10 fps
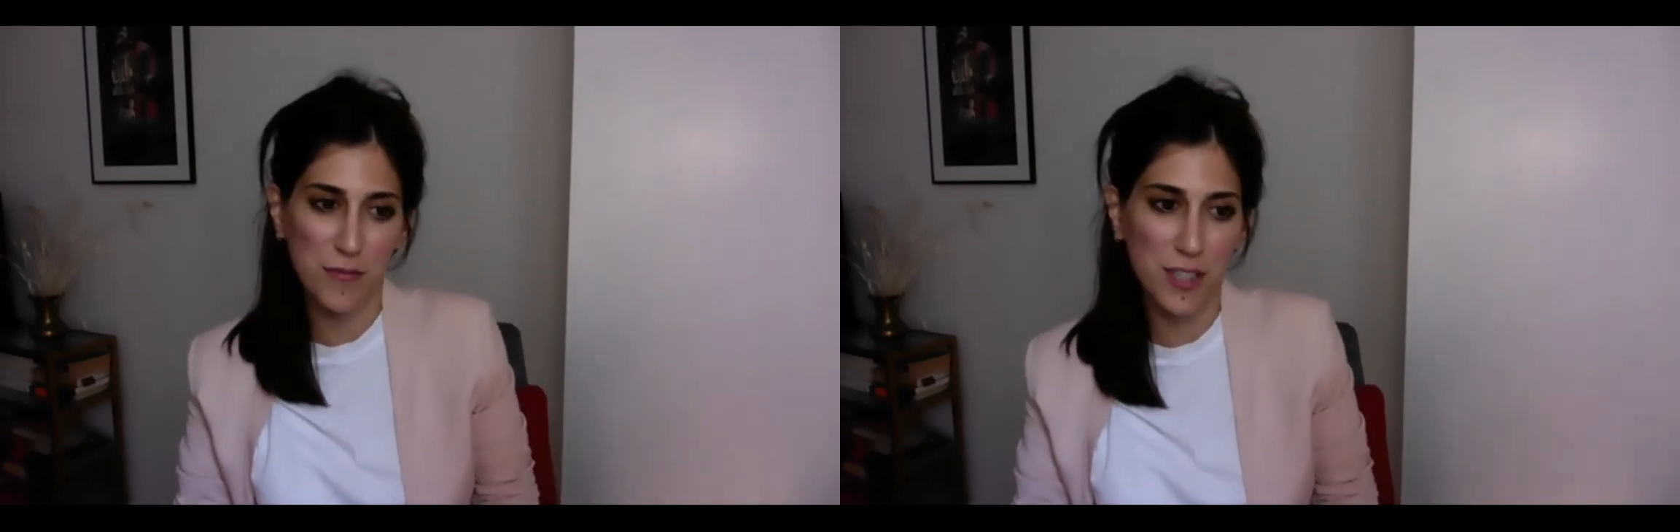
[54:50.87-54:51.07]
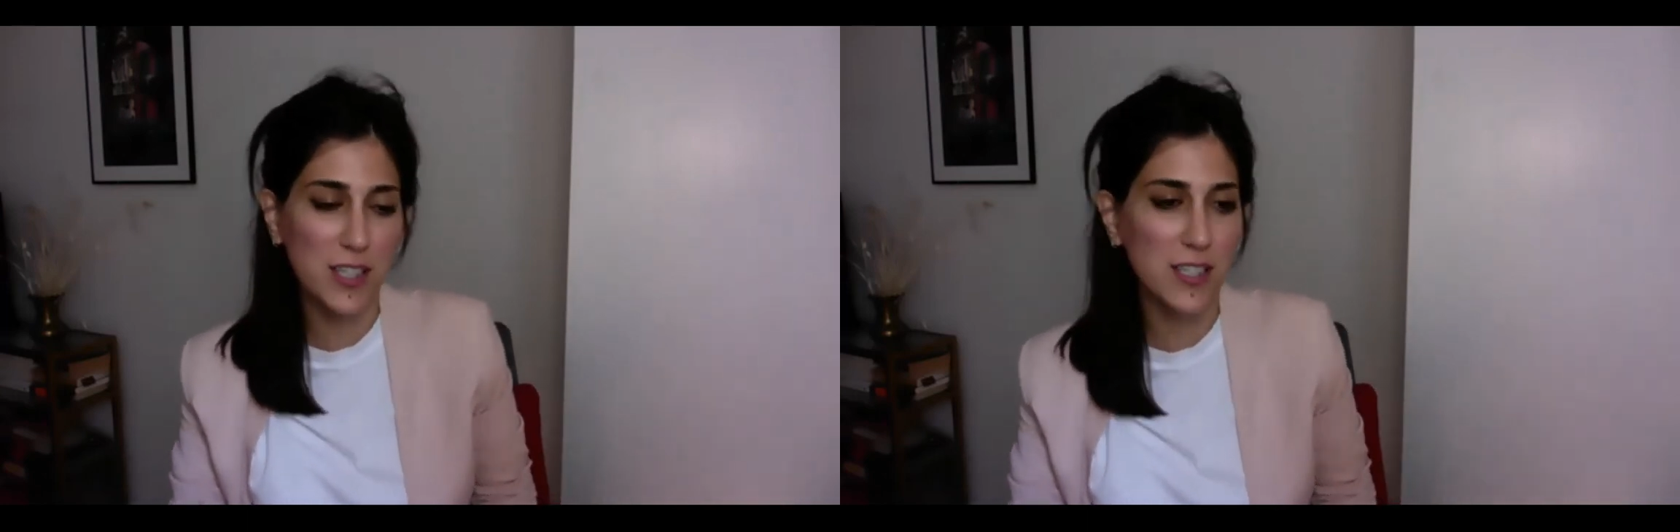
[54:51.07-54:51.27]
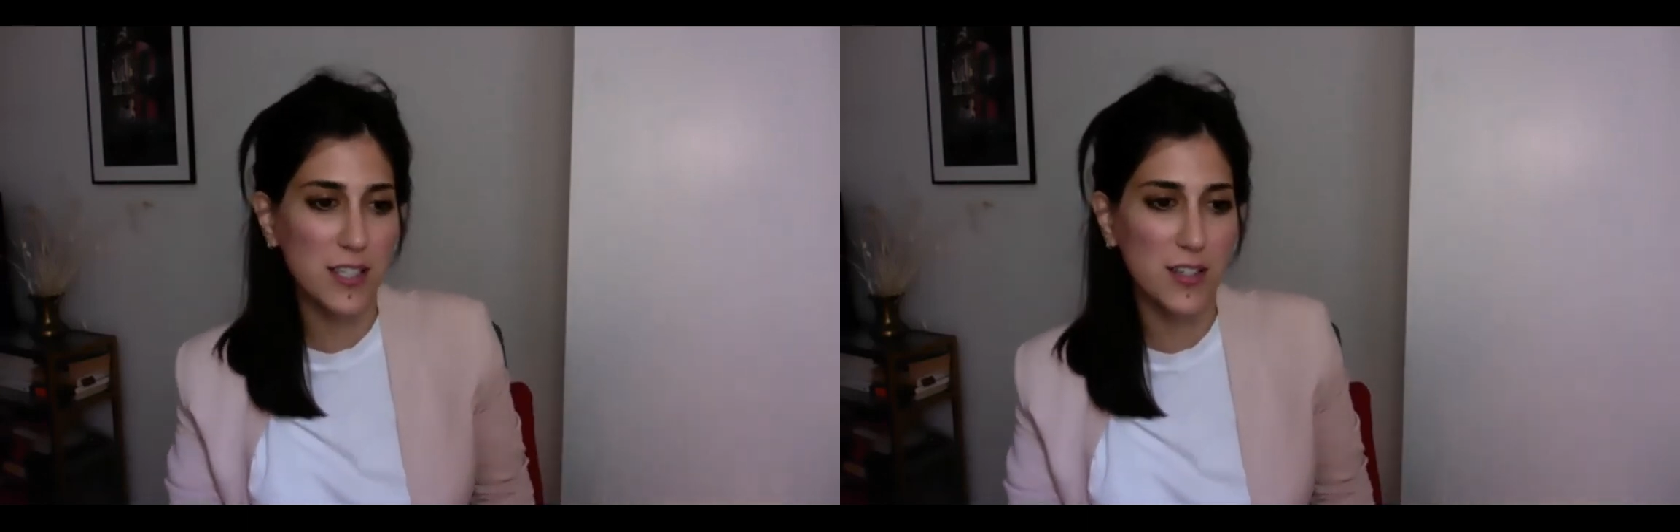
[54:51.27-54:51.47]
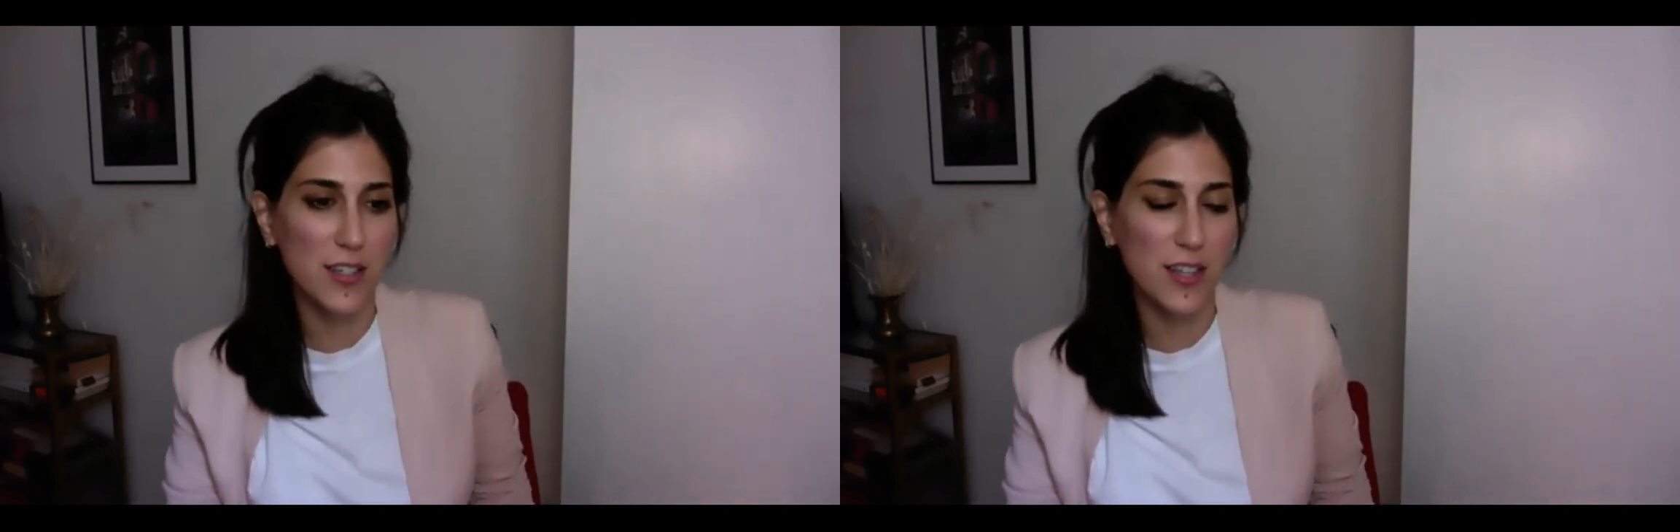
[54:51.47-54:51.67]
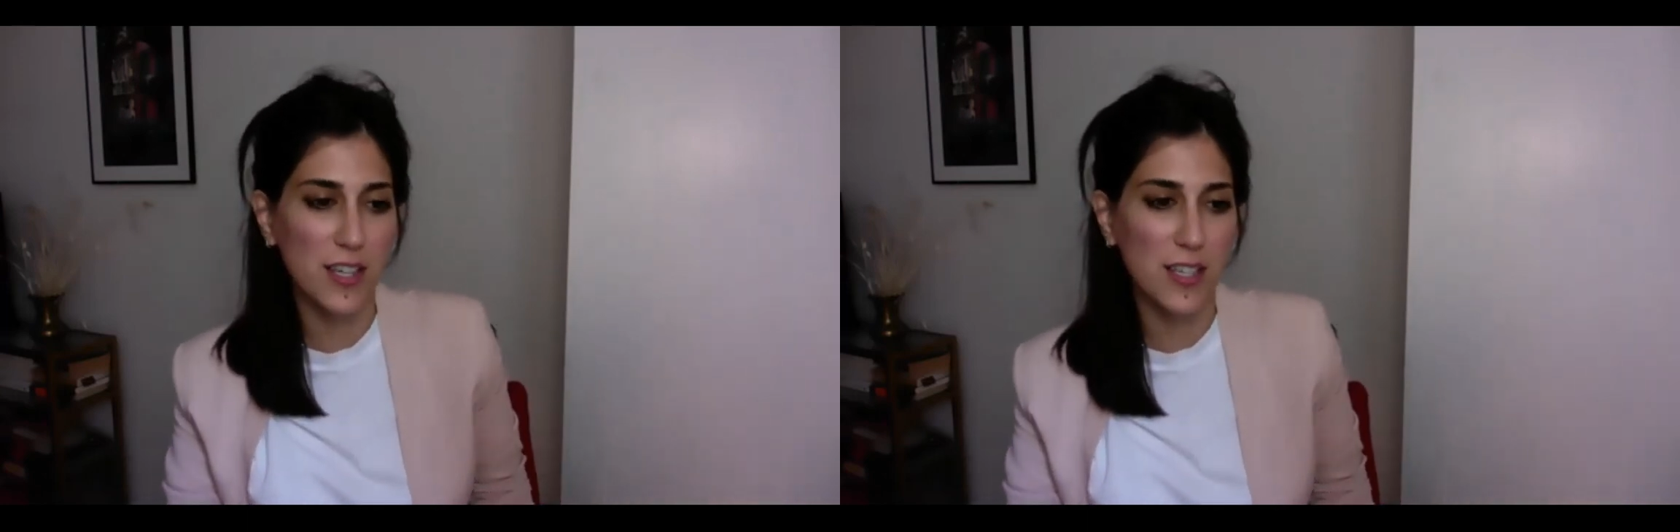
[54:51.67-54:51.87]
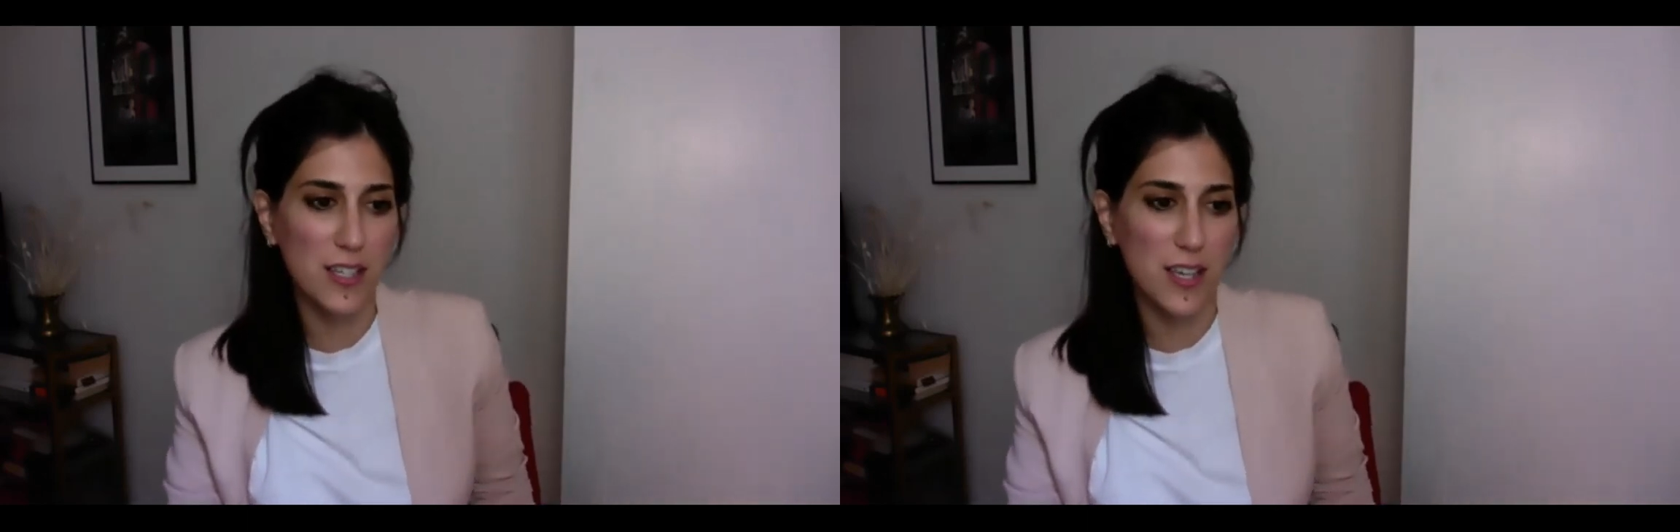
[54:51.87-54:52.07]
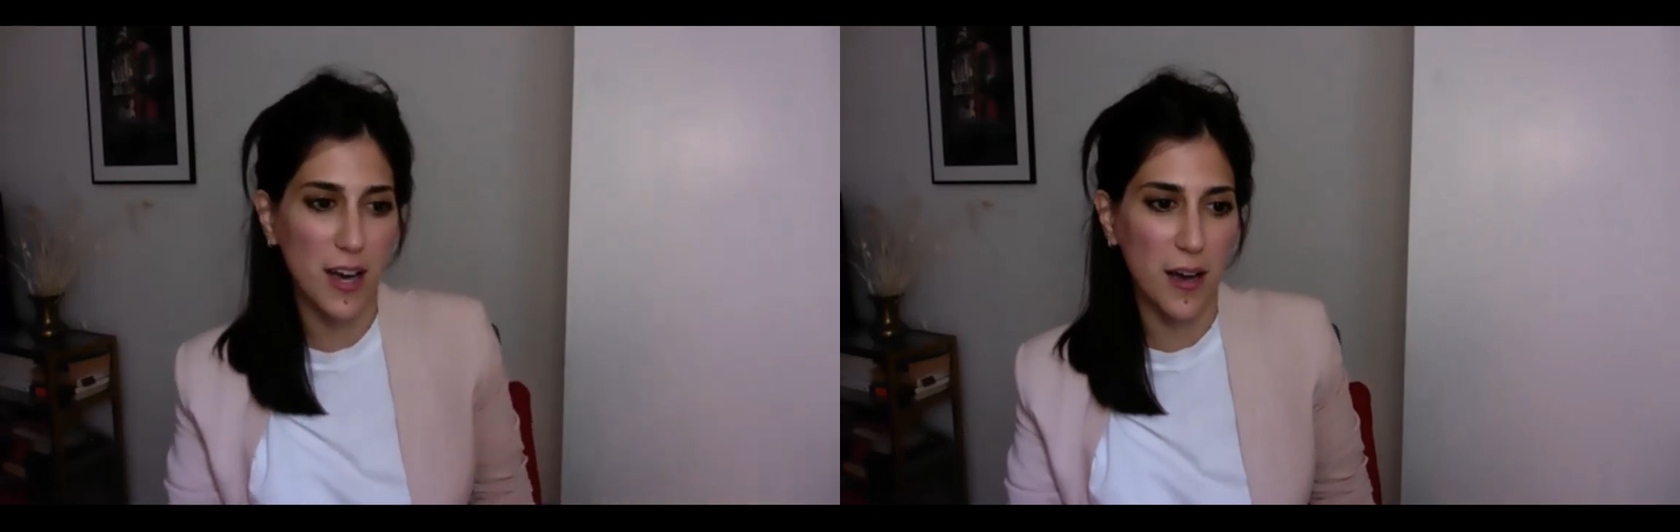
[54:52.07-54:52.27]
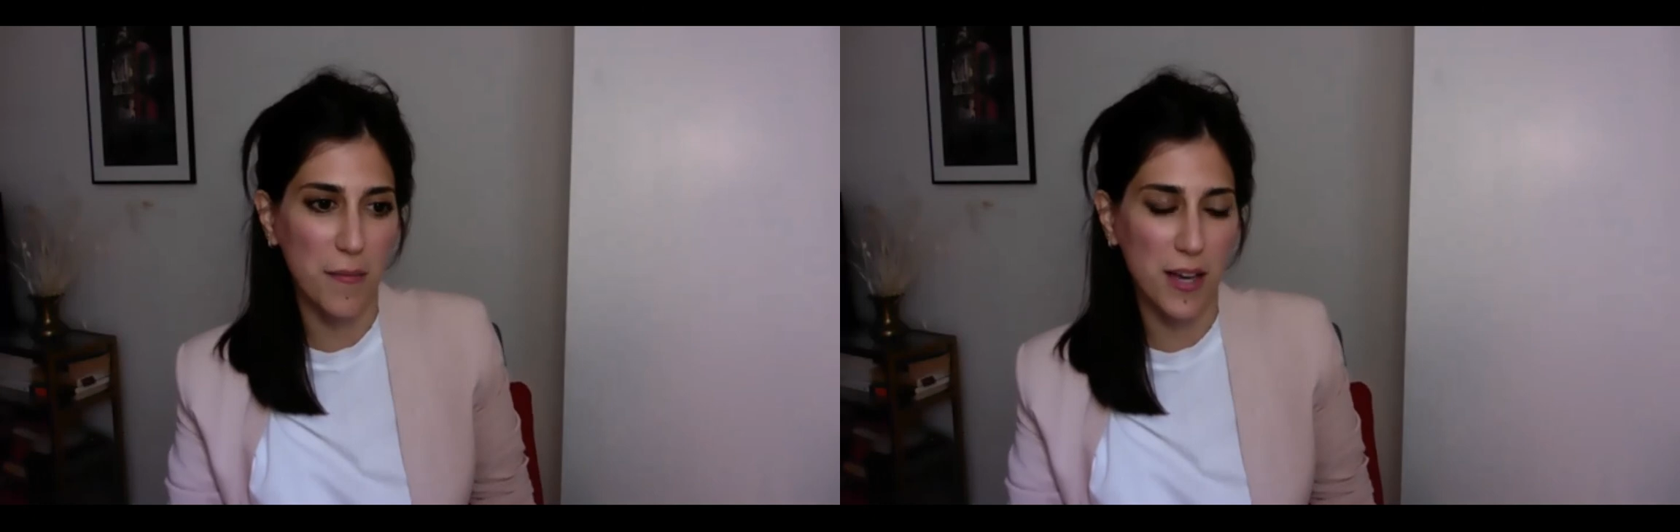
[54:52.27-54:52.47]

really consider this um,